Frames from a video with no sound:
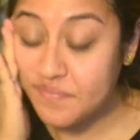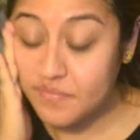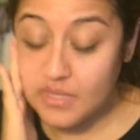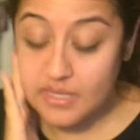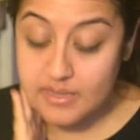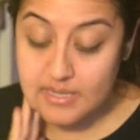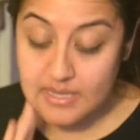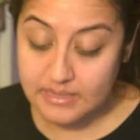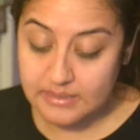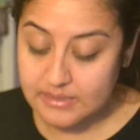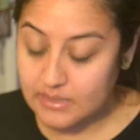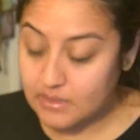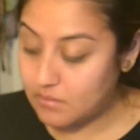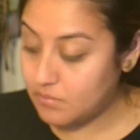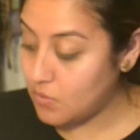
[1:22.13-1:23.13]
Then the next
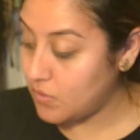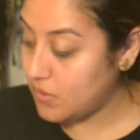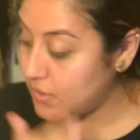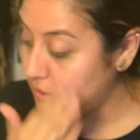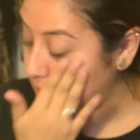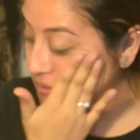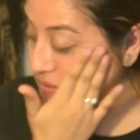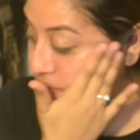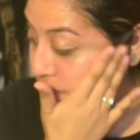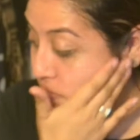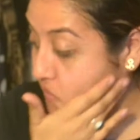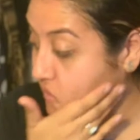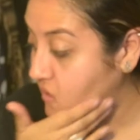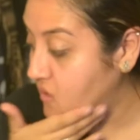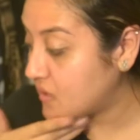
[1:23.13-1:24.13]
thing I'm going to
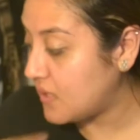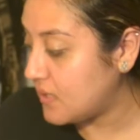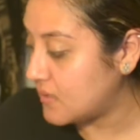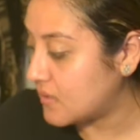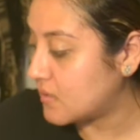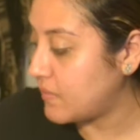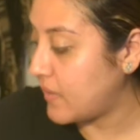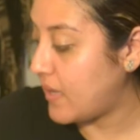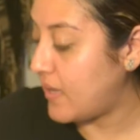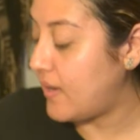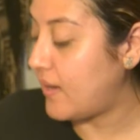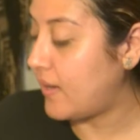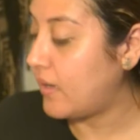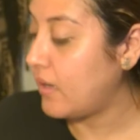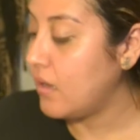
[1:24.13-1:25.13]
use is
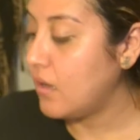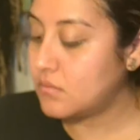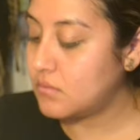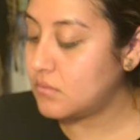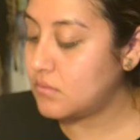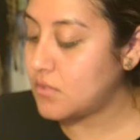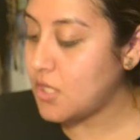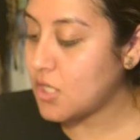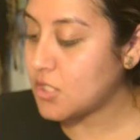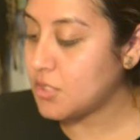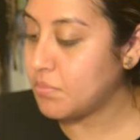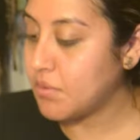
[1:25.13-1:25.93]
my Dr.